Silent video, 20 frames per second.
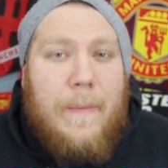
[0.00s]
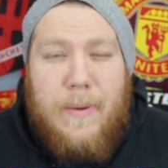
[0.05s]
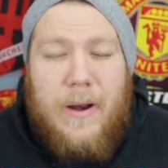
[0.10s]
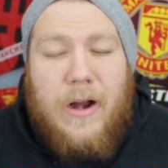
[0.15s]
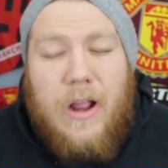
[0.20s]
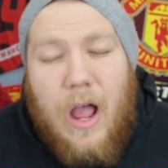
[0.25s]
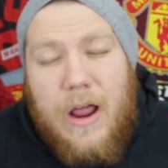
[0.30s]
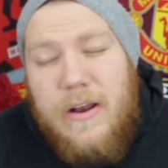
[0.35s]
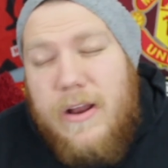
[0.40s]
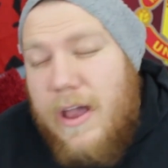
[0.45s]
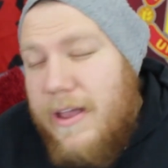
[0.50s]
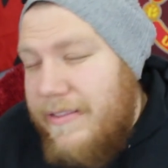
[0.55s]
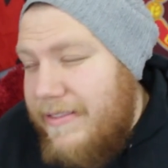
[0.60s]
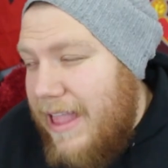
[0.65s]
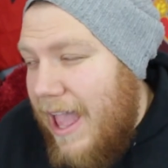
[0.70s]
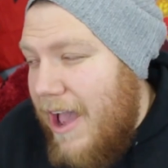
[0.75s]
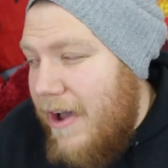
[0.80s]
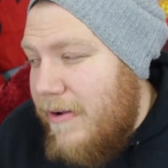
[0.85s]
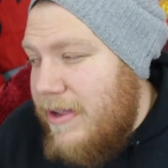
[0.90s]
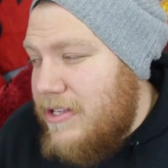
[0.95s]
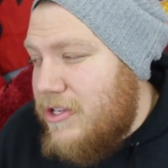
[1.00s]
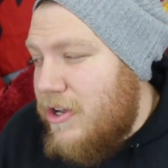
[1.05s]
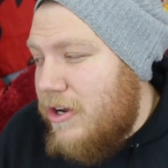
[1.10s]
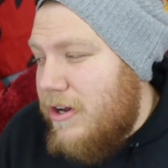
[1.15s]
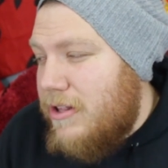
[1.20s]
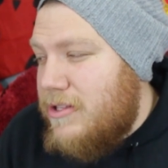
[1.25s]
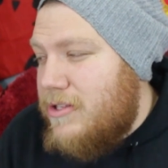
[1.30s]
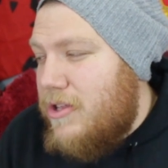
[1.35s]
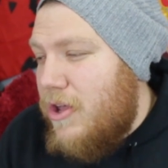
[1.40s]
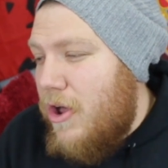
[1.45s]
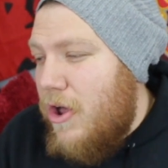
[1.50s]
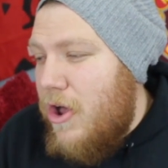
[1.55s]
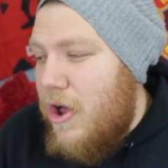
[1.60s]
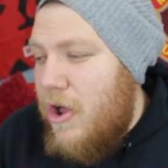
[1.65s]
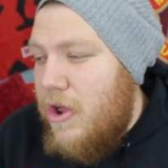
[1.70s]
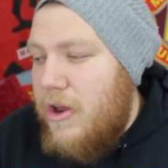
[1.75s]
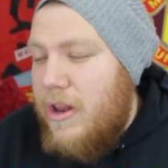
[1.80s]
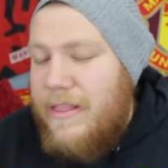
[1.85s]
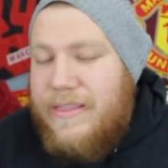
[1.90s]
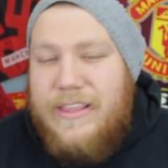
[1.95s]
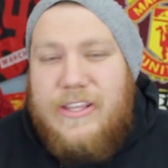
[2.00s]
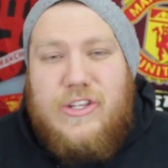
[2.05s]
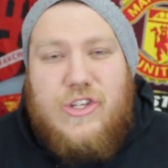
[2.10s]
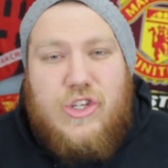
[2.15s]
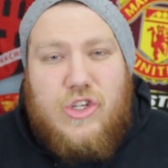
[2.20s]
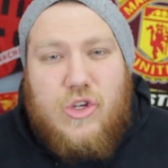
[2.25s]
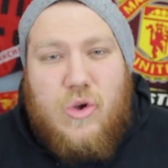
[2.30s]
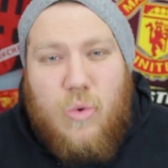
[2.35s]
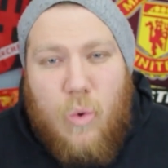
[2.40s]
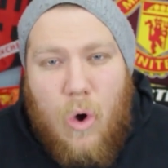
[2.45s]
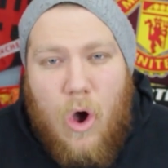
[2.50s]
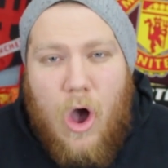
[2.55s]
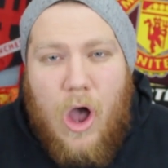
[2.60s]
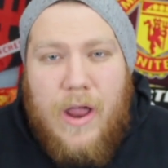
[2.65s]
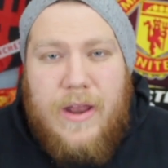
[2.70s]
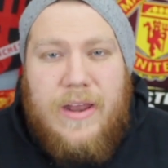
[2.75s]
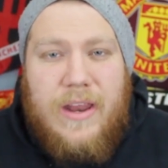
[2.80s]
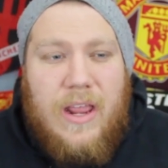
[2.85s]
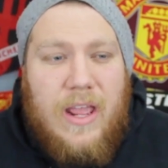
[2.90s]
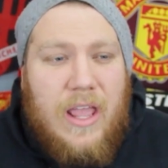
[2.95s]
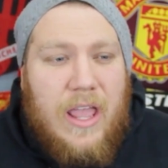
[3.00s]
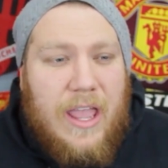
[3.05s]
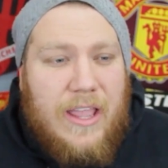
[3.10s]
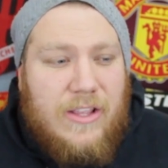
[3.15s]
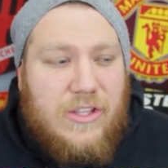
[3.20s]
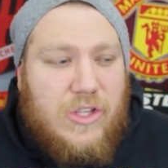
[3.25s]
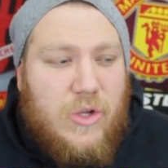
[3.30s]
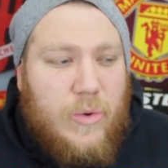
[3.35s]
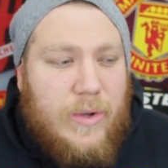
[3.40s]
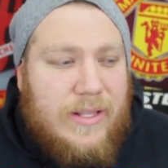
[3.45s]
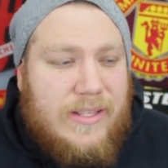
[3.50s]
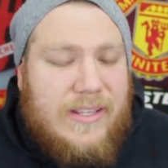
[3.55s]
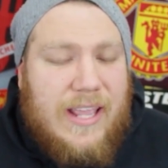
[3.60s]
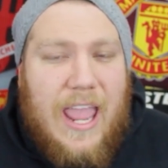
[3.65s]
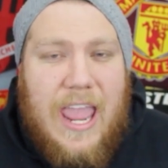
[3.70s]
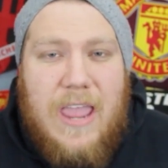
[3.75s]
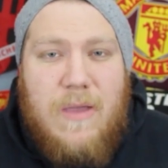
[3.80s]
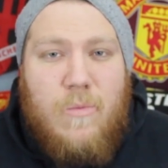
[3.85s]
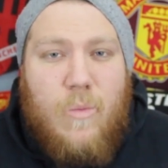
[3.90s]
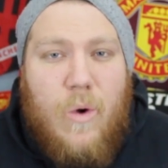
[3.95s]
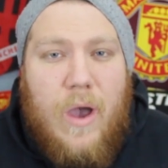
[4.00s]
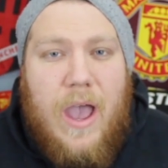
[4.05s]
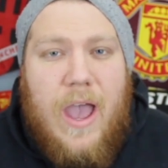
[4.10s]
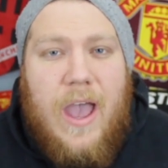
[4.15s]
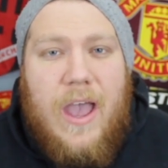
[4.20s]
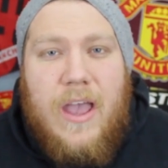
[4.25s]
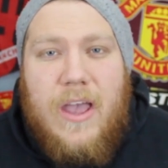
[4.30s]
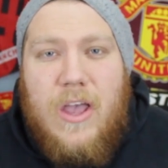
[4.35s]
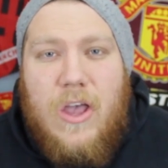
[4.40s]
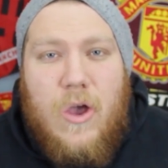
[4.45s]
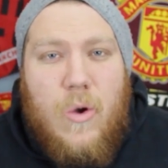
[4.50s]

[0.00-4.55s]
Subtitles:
But I got no doubt he's going to turn this squad into a team where